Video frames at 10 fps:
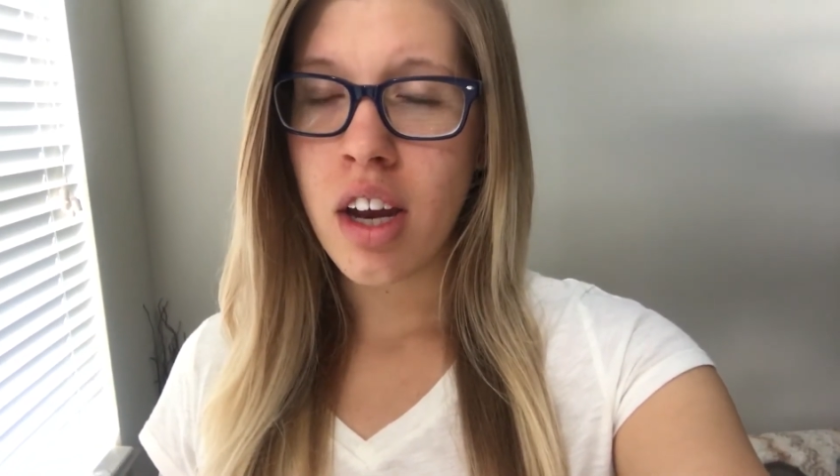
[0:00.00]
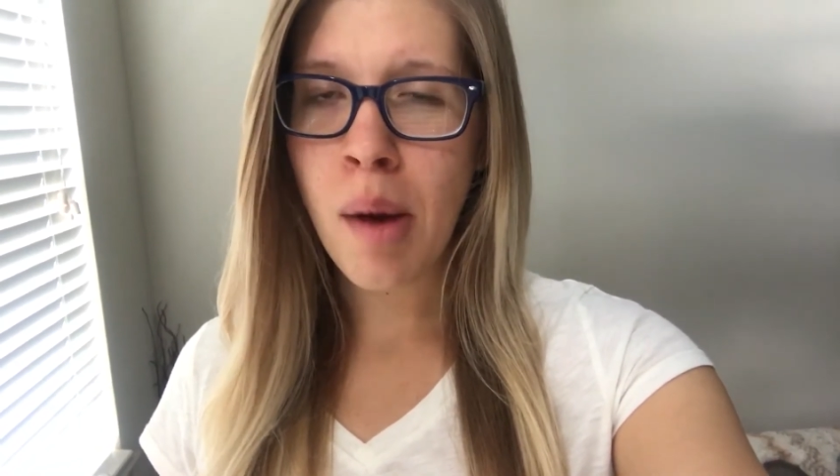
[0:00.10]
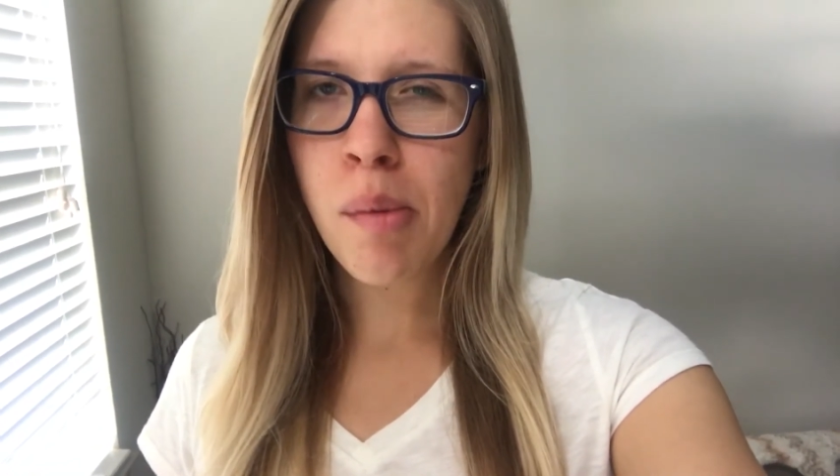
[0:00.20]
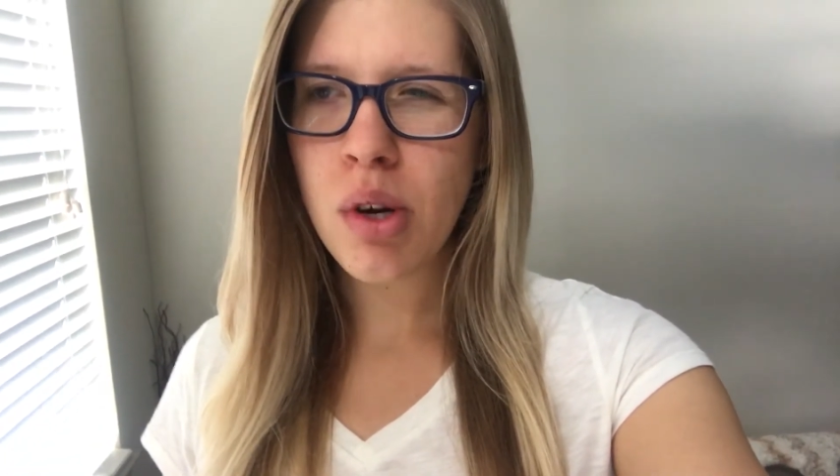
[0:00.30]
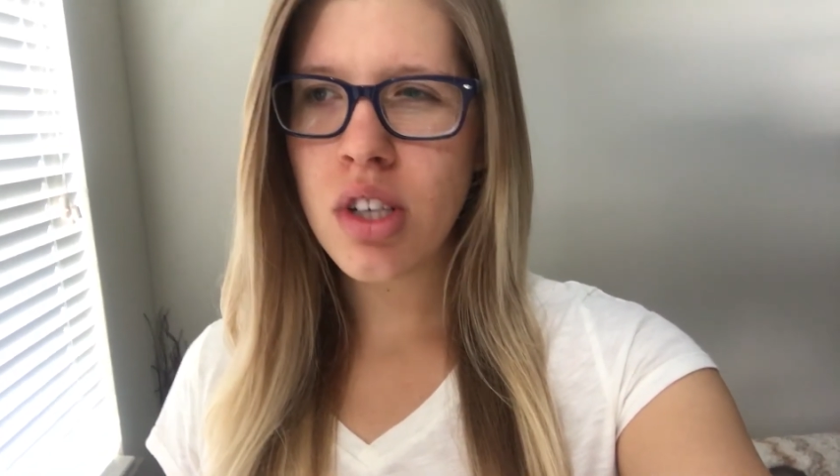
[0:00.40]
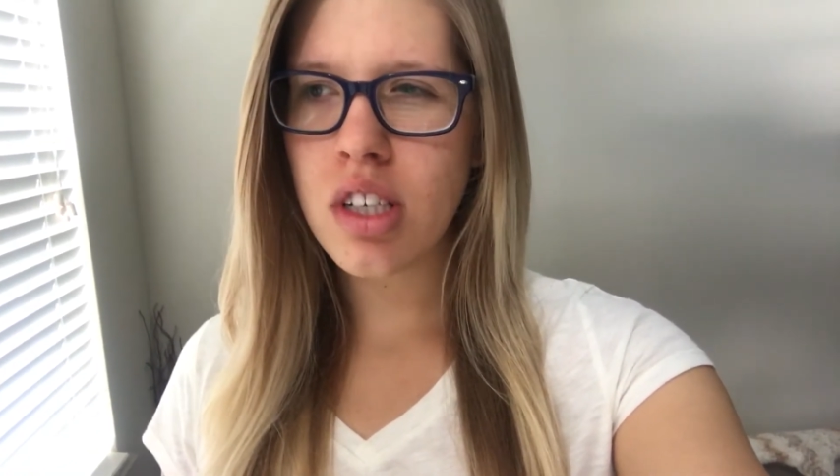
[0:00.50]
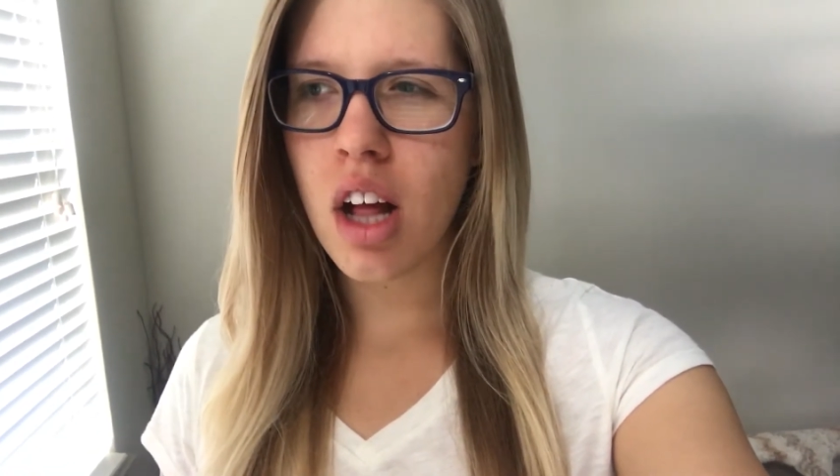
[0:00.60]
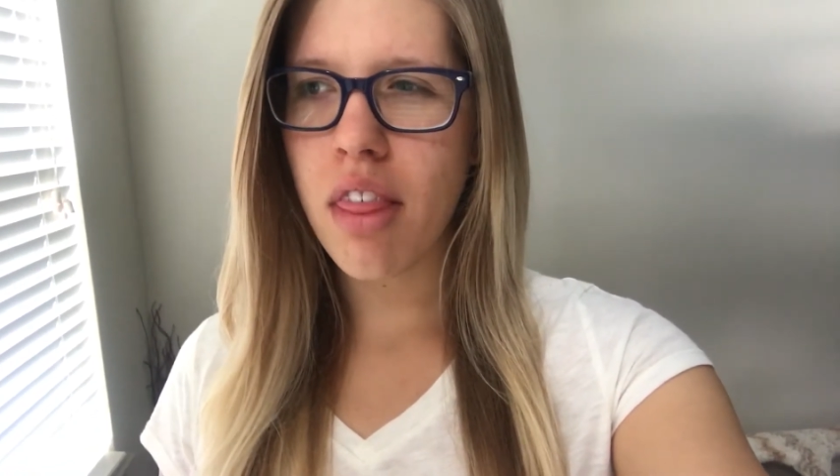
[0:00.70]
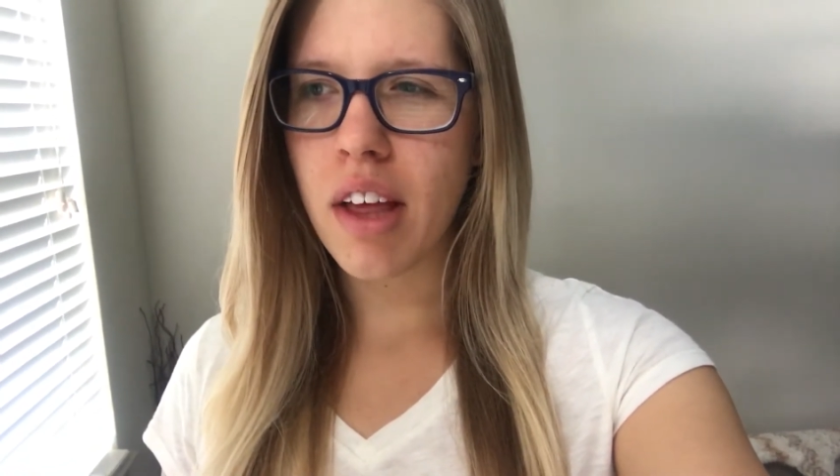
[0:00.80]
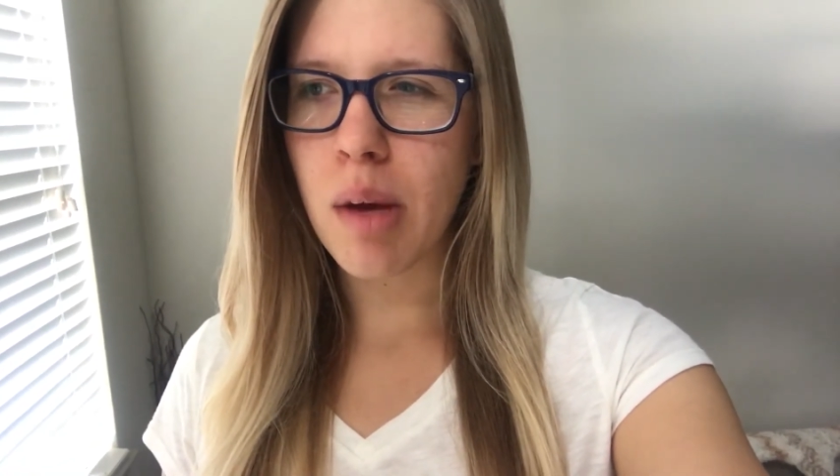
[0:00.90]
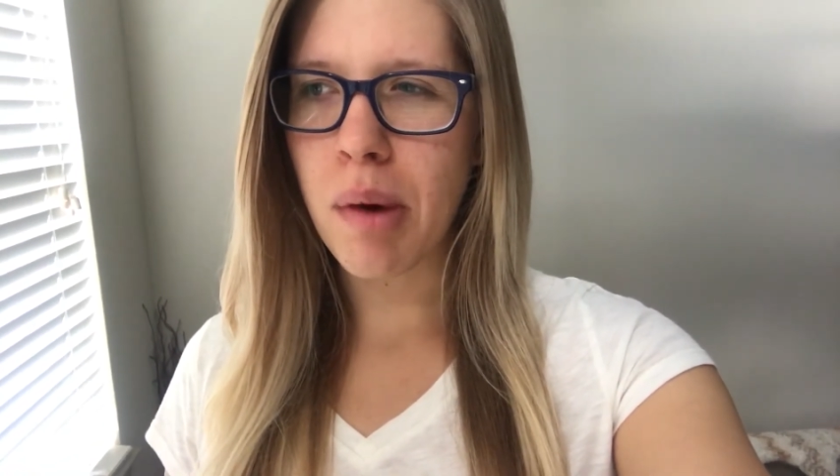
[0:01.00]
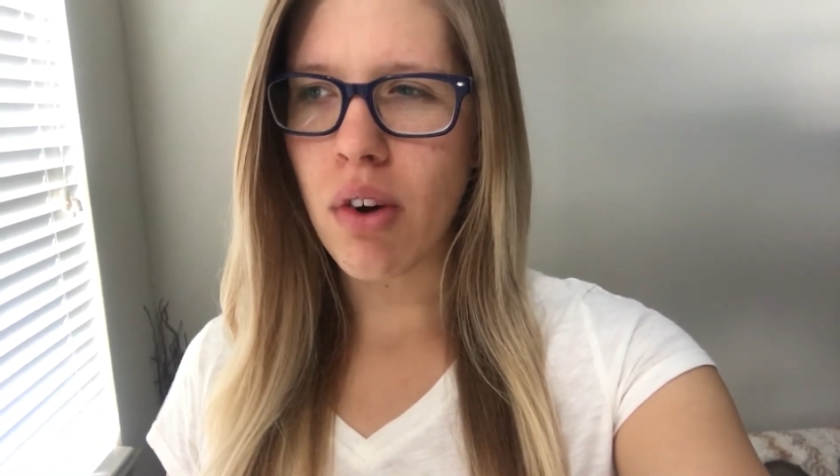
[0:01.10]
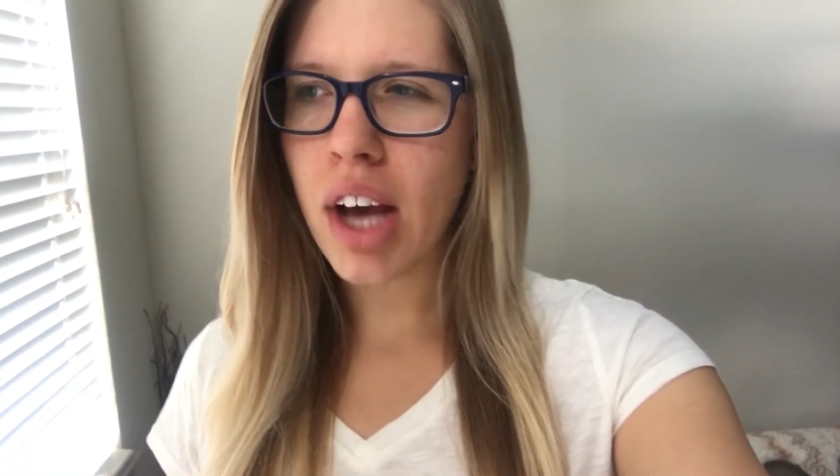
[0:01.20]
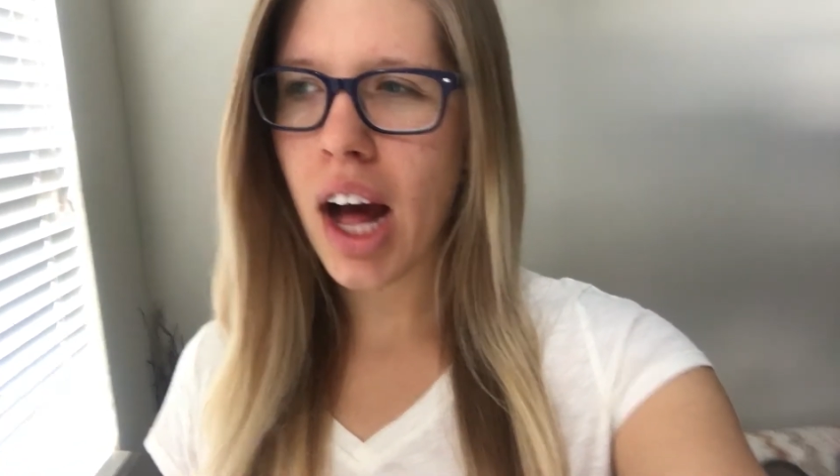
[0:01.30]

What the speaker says: numbers, not think about